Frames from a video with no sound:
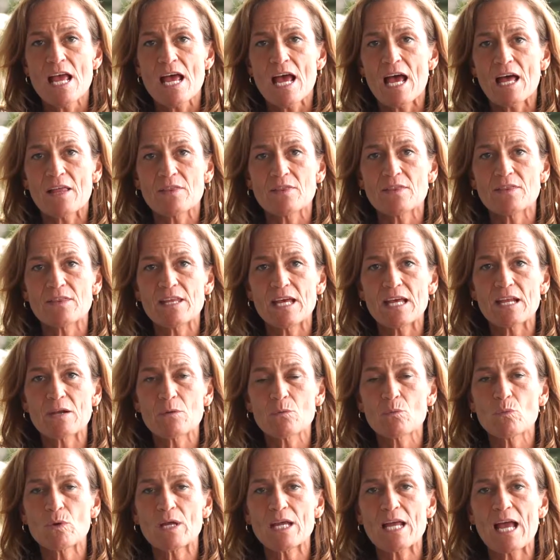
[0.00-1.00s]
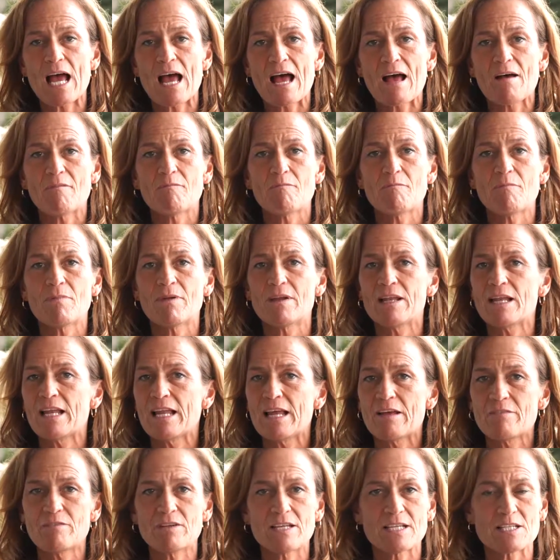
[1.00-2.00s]
and then we have
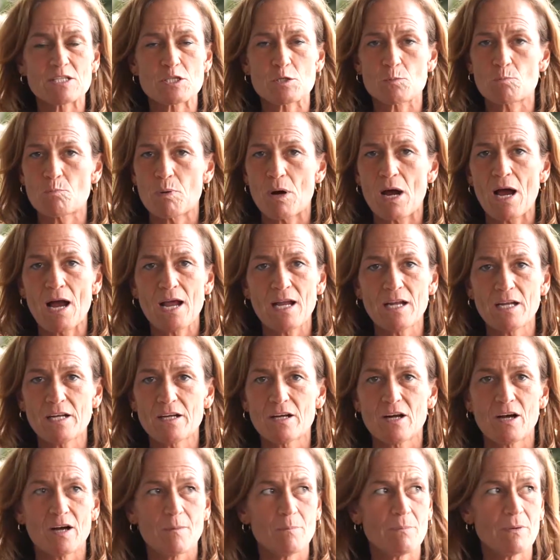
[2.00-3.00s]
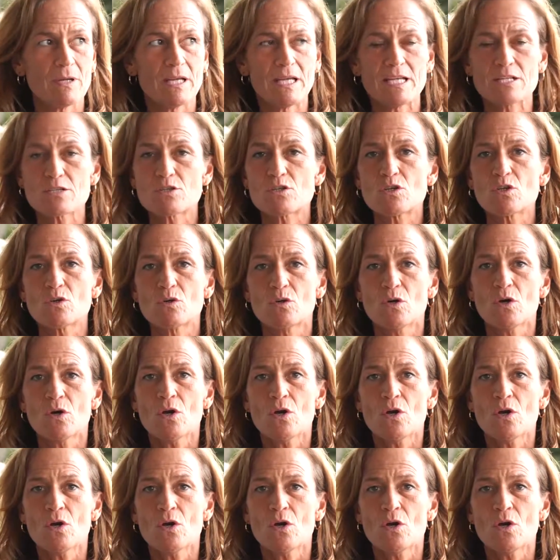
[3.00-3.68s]
evidence piling up into